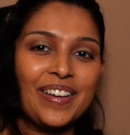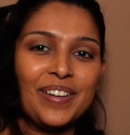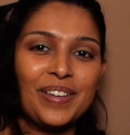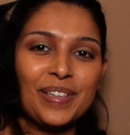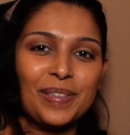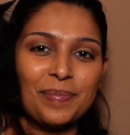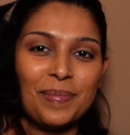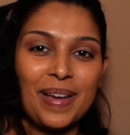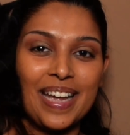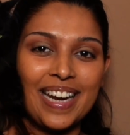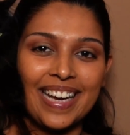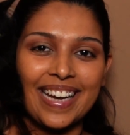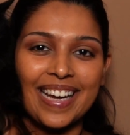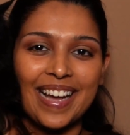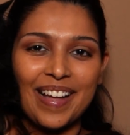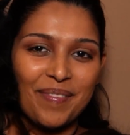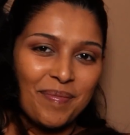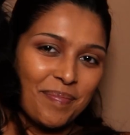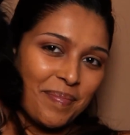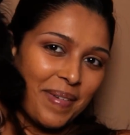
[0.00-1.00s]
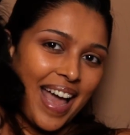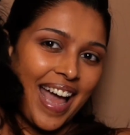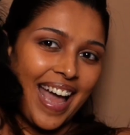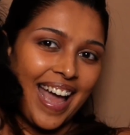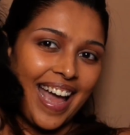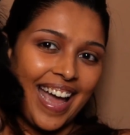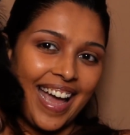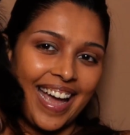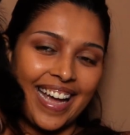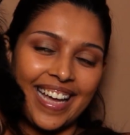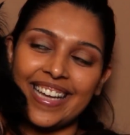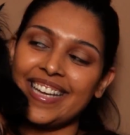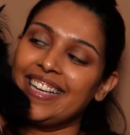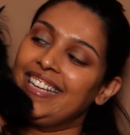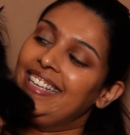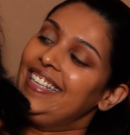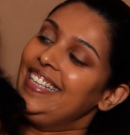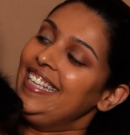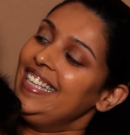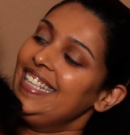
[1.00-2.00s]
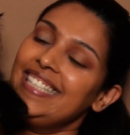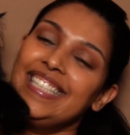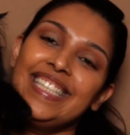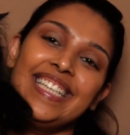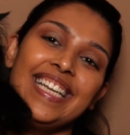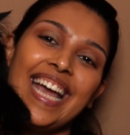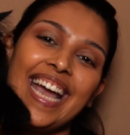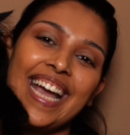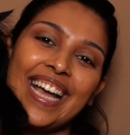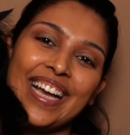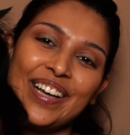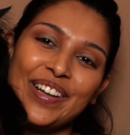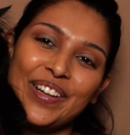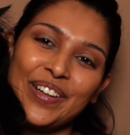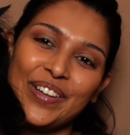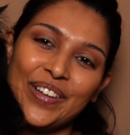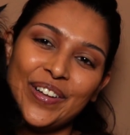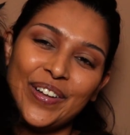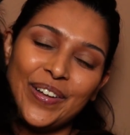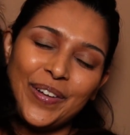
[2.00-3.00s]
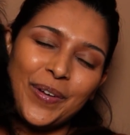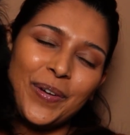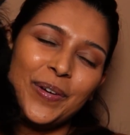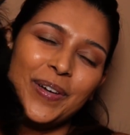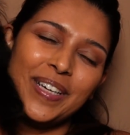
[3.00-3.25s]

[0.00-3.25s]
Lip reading: who's made a comeback! It's Neko!